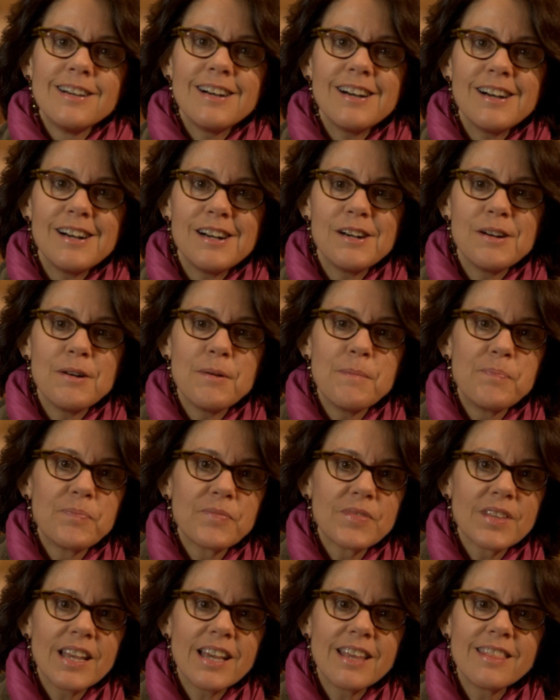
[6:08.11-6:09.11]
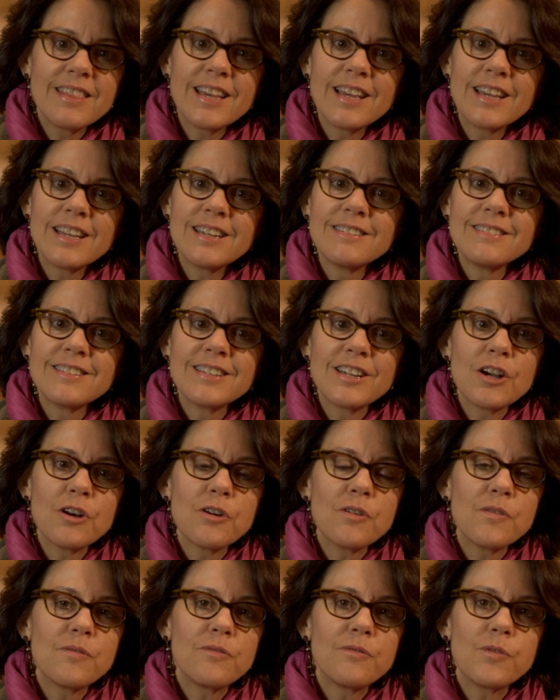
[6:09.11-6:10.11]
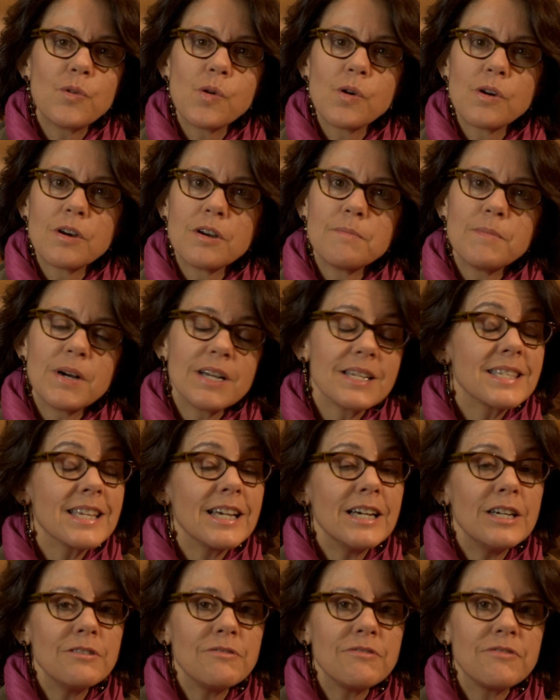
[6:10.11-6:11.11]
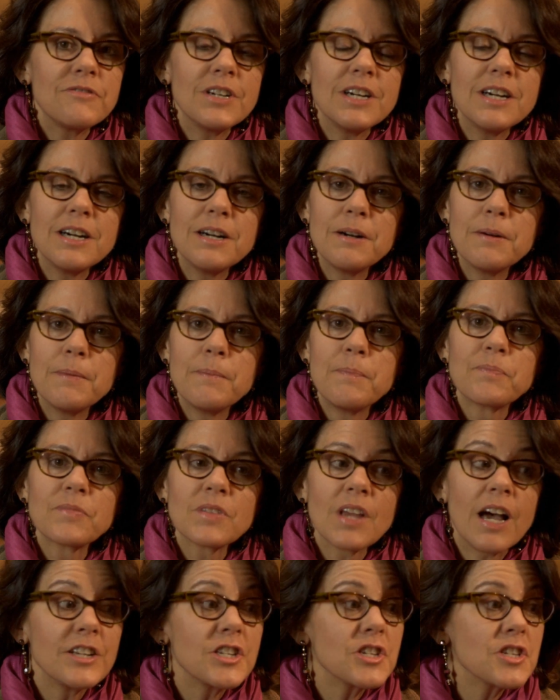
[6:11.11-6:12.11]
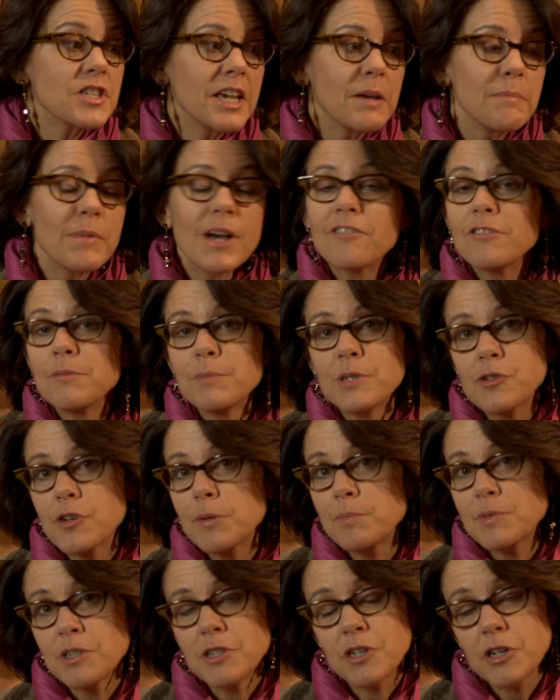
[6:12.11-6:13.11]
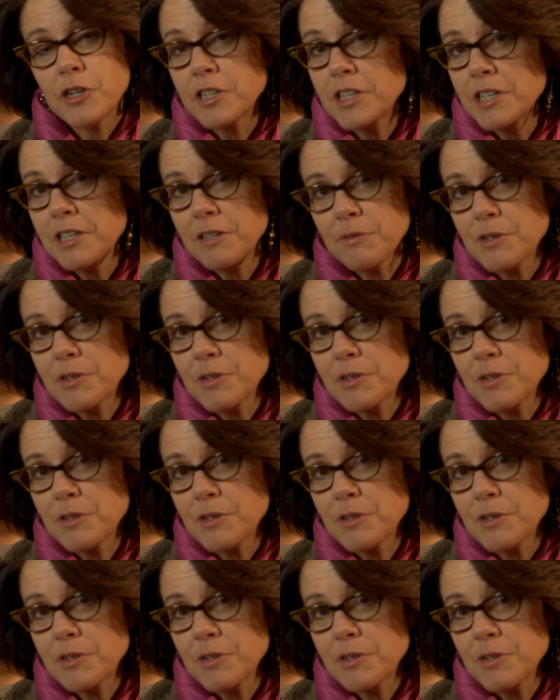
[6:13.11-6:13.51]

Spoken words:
And then, for myself, I just came back from a trip to Turkey.